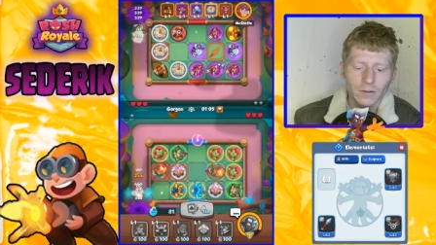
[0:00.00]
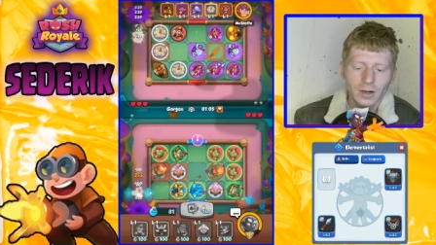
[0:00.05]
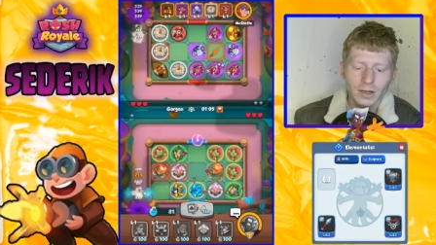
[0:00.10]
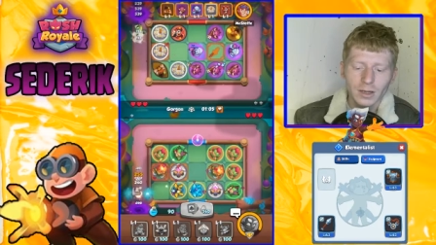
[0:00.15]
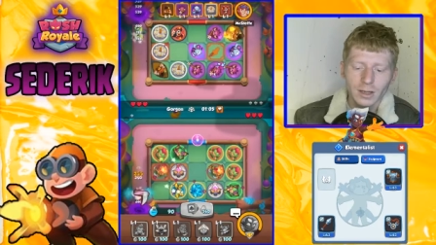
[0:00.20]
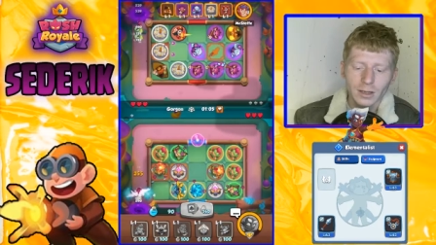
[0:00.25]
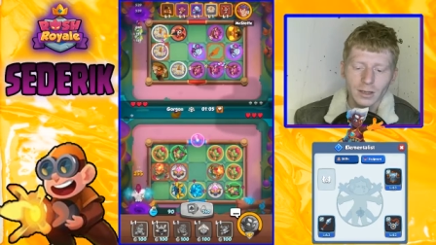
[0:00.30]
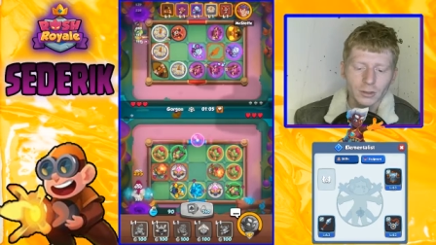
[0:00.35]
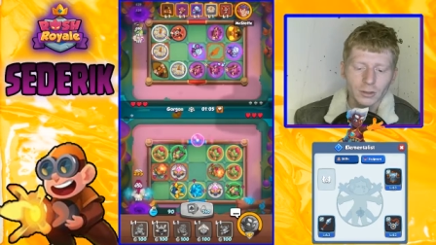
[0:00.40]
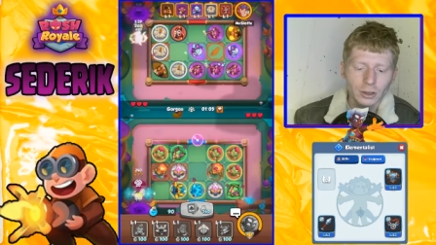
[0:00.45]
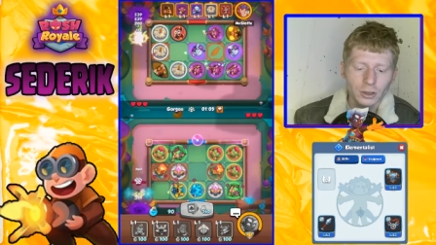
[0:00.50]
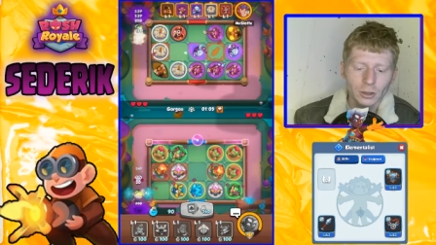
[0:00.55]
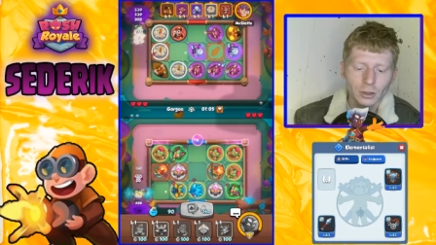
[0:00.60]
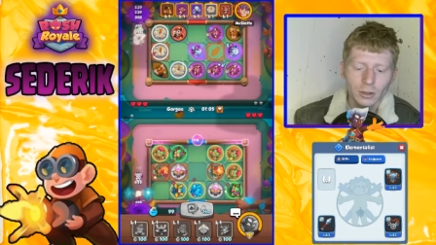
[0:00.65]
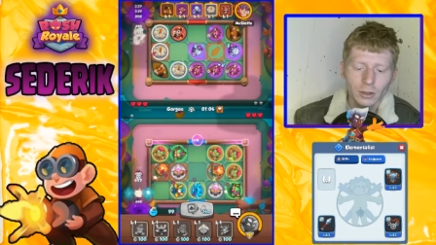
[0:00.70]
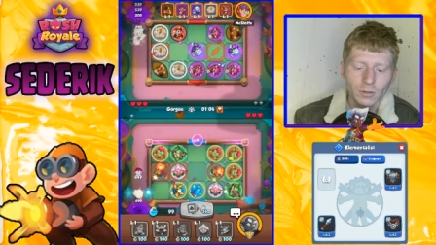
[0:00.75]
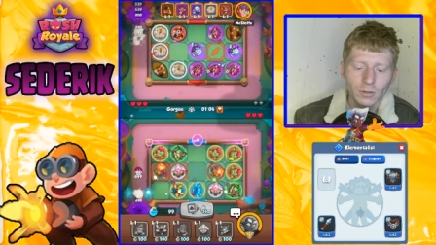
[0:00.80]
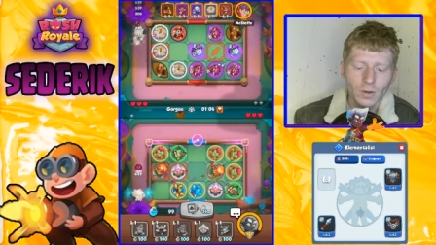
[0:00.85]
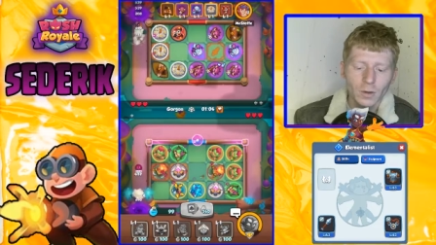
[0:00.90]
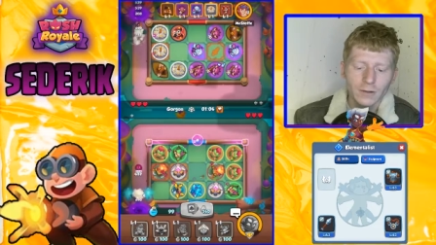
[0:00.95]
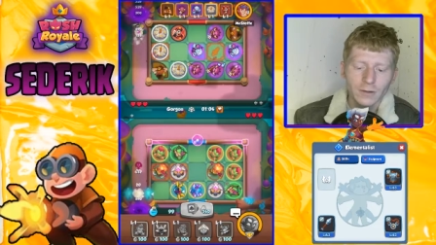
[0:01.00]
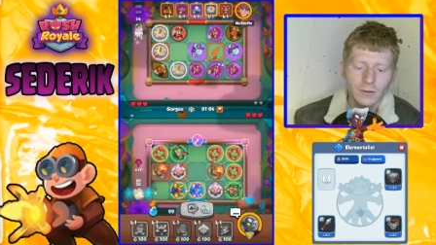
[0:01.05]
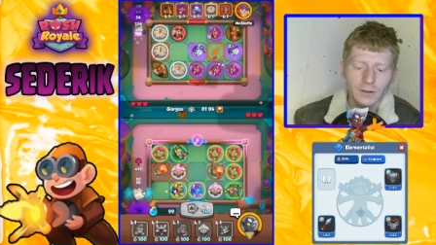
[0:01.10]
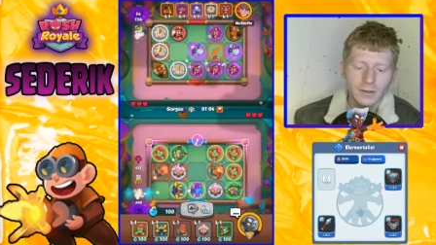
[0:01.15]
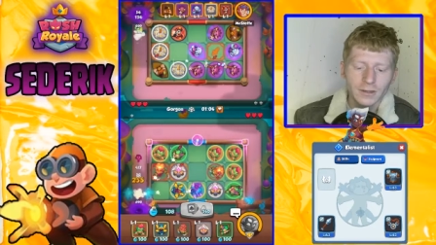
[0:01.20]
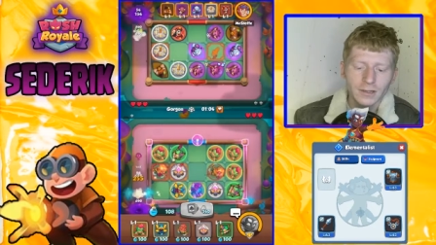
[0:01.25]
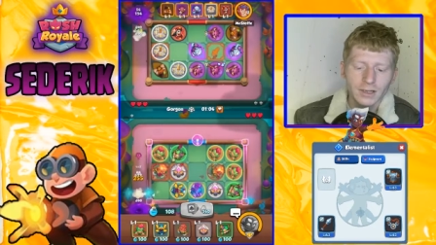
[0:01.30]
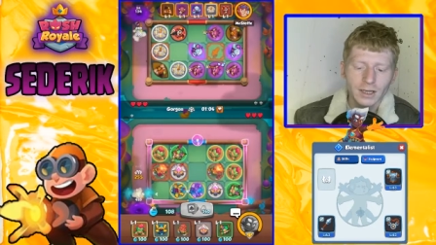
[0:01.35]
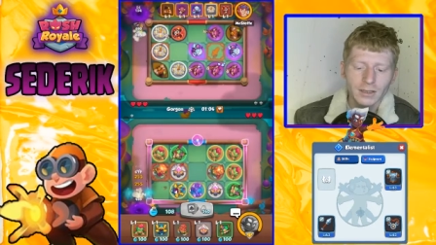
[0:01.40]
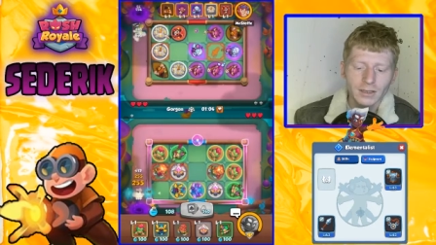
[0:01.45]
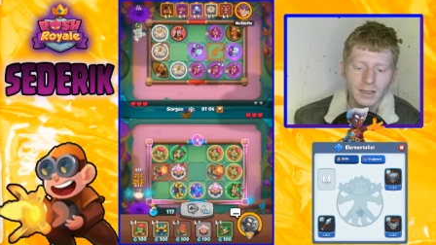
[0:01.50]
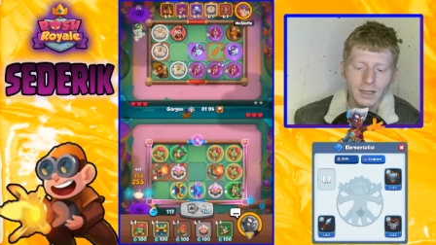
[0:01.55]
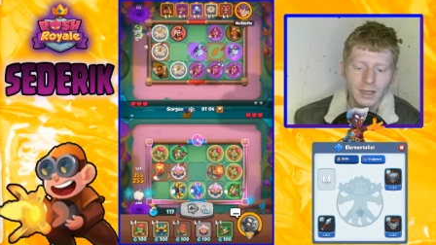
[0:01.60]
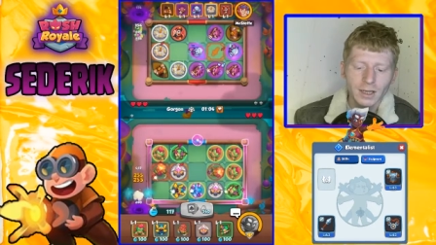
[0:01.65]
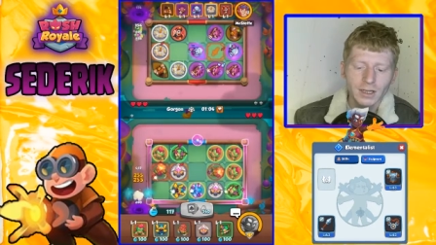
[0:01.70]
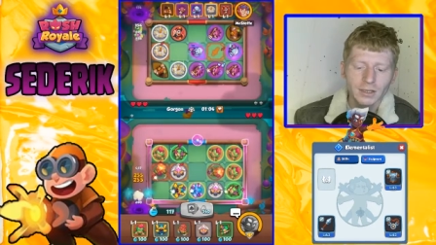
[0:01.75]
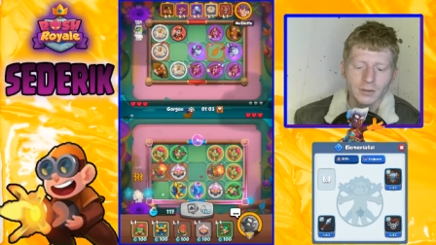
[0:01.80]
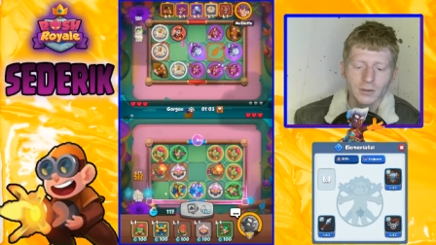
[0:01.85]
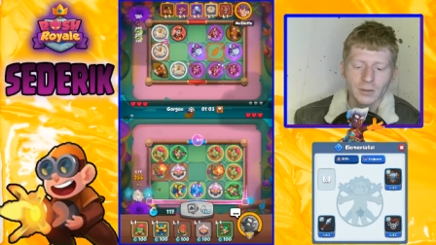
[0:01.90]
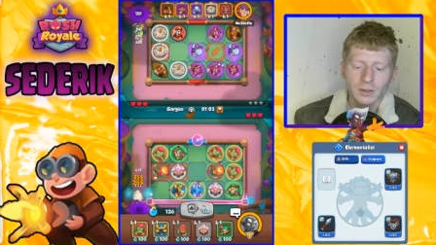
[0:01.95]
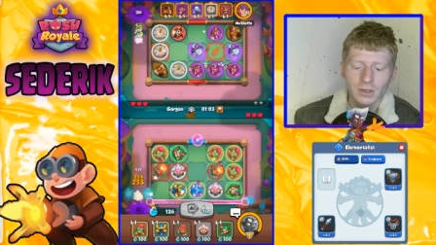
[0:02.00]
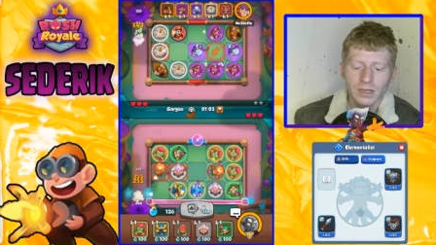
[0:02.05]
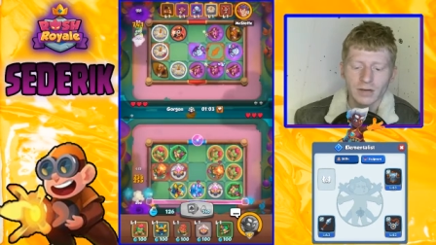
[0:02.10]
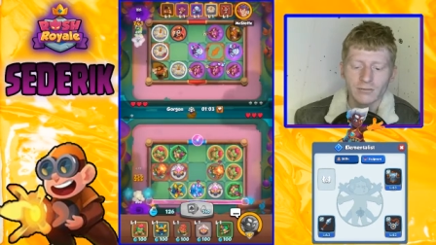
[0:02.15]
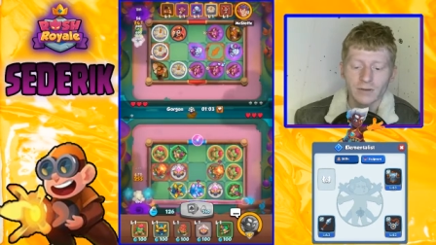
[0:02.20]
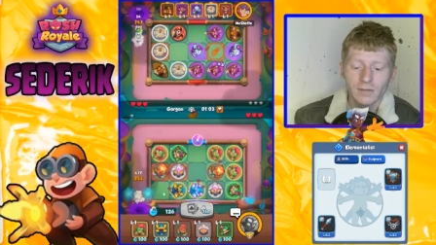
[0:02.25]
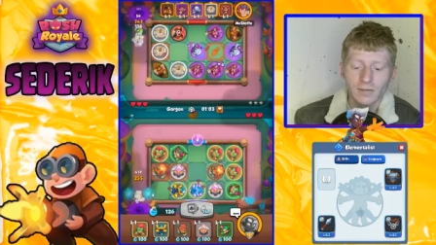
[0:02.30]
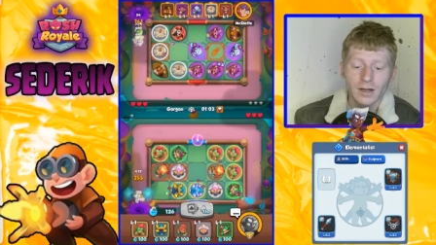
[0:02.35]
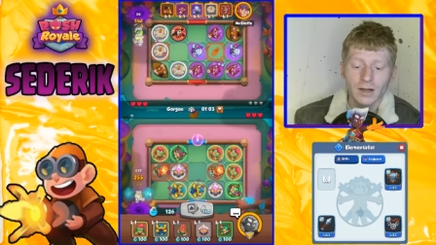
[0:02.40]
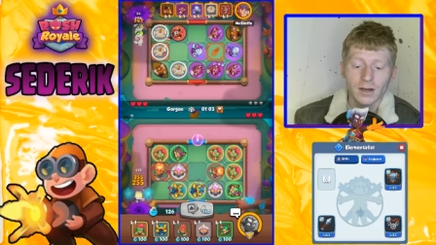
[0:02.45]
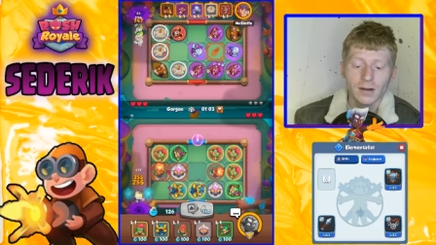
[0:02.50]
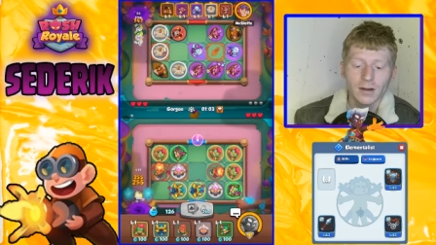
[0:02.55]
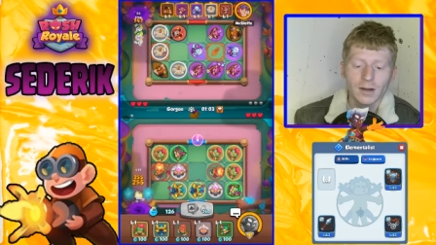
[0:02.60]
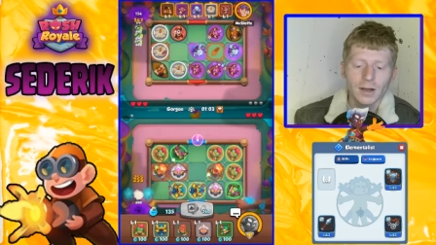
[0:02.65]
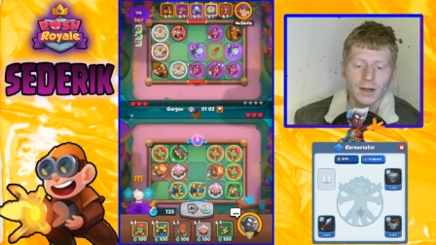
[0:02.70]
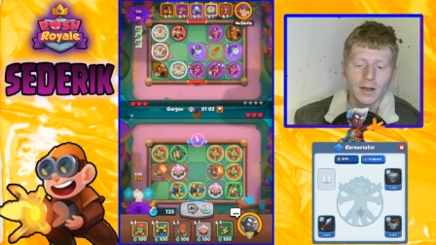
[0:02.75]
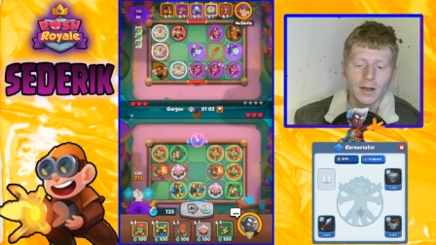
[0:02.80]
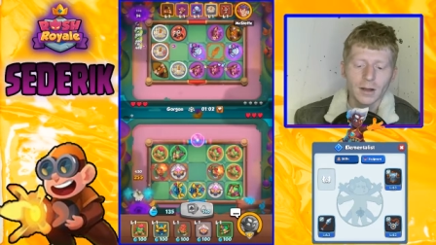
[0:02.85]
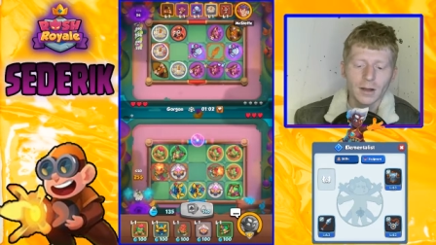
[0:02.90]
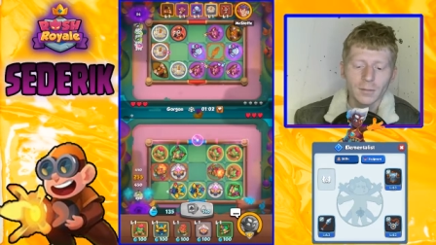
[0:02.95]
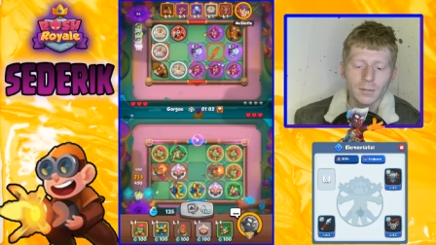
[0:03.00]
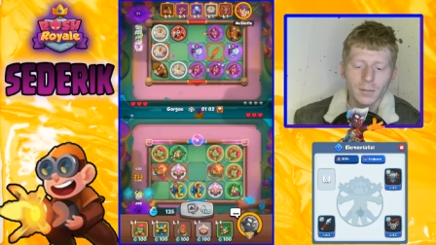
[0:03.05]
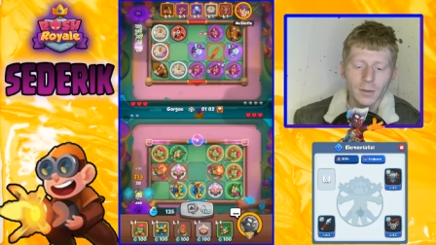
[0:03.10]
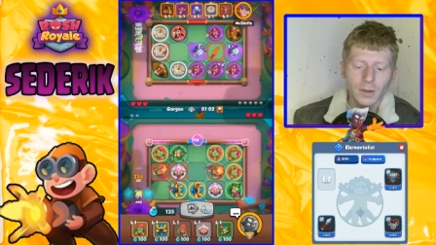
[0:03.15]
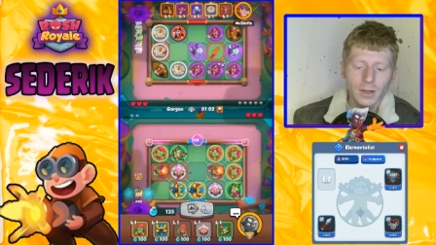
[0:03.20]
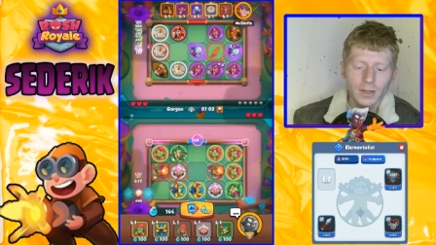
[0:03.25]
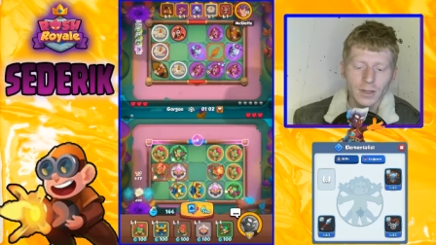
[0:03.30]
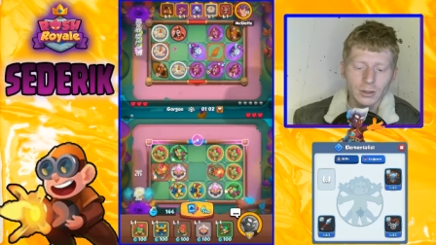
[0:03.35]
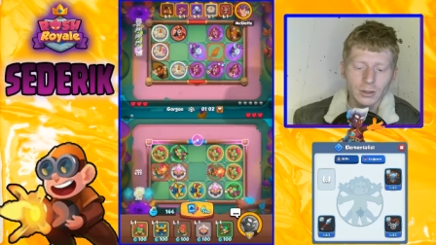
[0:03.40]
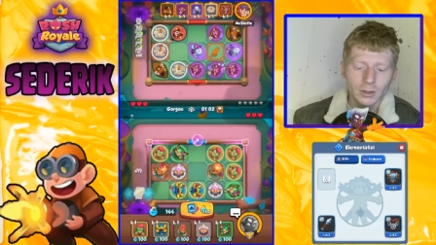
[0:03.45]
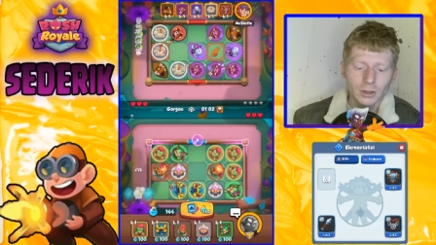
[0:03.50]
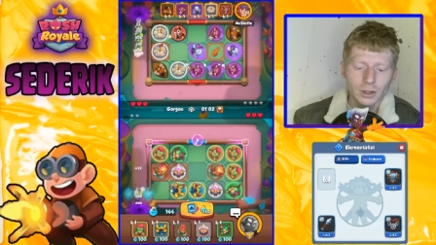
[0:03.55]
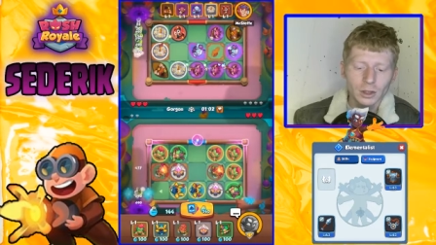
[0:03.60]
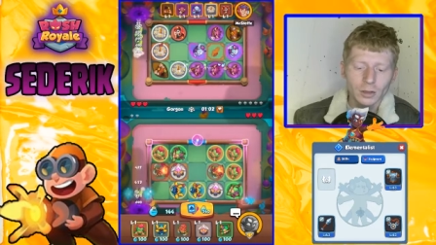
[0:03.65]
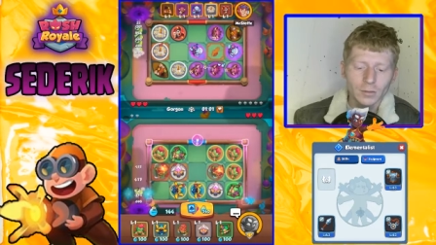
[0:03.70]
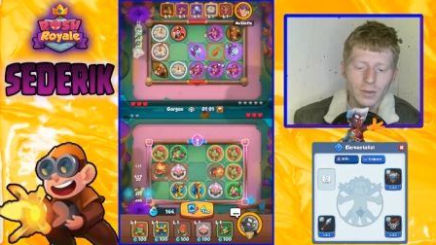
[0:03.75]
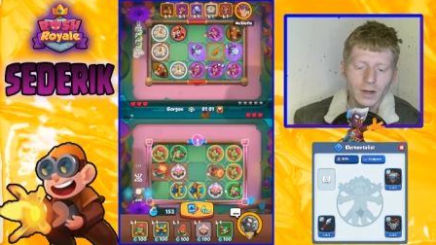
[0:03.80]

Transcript: I think I'll just chuck it on whatever he decides to hit so it doesn't get rid of it. But that's not too bad.